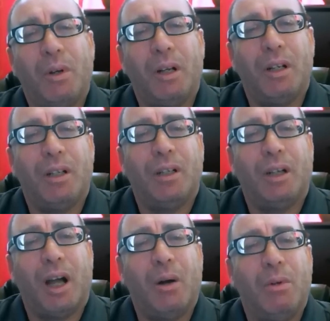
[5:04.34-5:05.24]
will
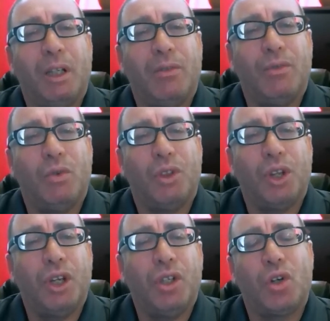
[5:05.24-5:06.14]
I will give you
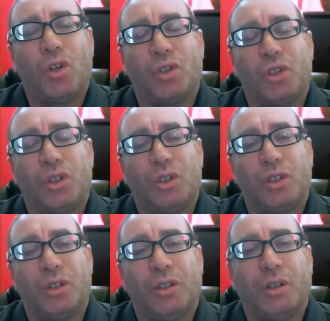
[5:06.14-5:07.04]
three choices.
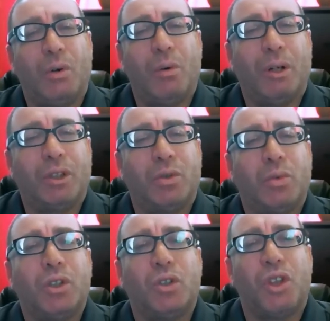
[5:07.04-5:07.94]
What's
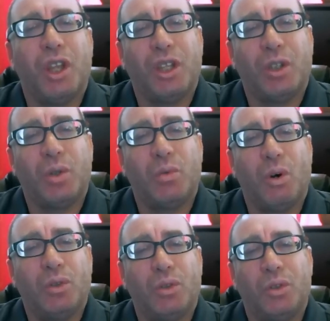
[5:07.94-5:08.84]
what's the thing that you
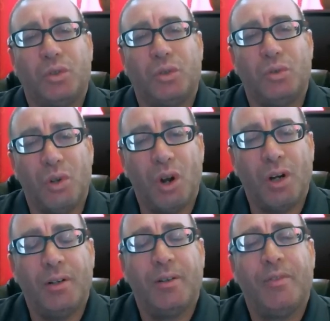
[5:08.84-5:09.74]
want to
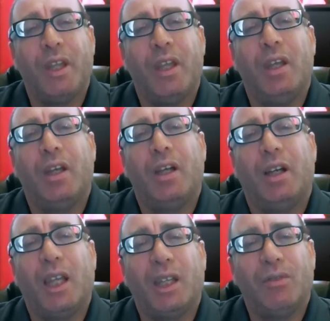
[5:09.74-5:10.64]
learn?
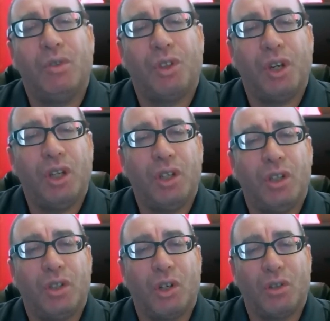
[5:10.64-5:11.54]
I give you three
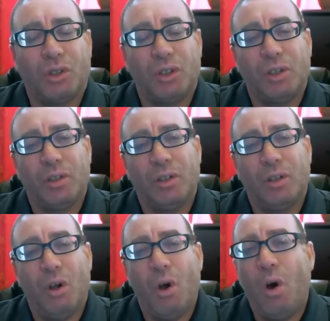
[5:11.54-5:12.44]
choices
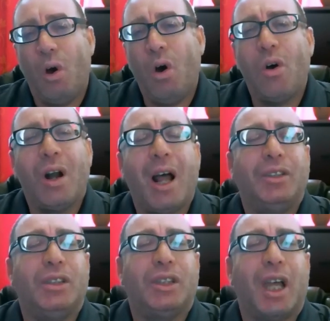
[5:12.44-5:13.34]
or
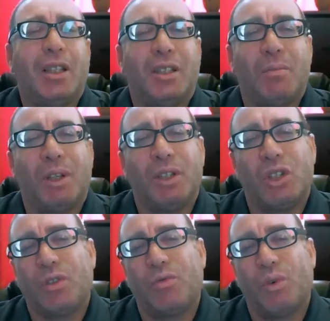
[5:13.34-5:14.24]
I design something
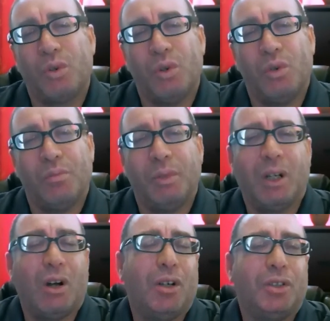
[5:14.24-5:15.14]
just for you
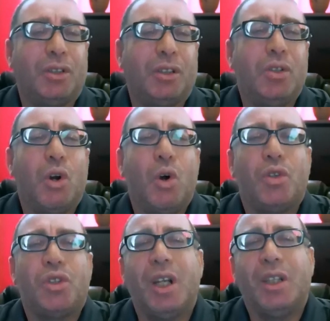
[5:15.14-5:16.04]
because you
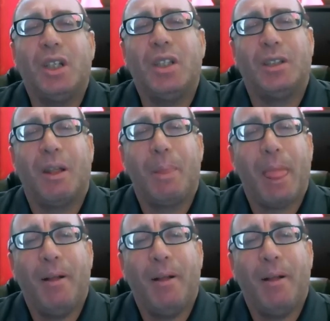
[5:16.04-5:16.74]
know traders